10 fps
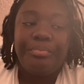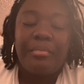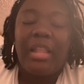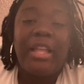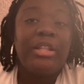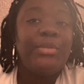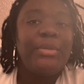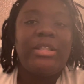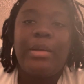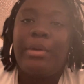I just
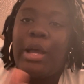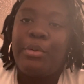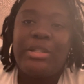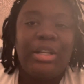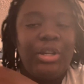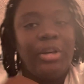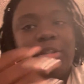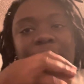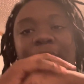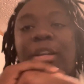wish that when I went to the
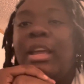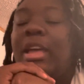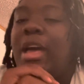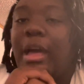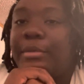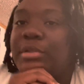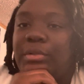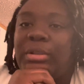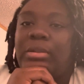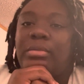doctor, I
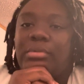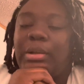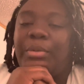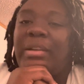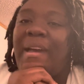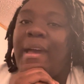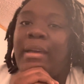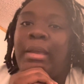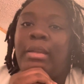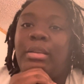would have
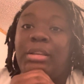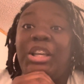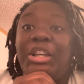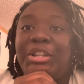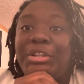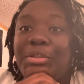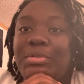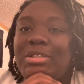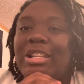had good news.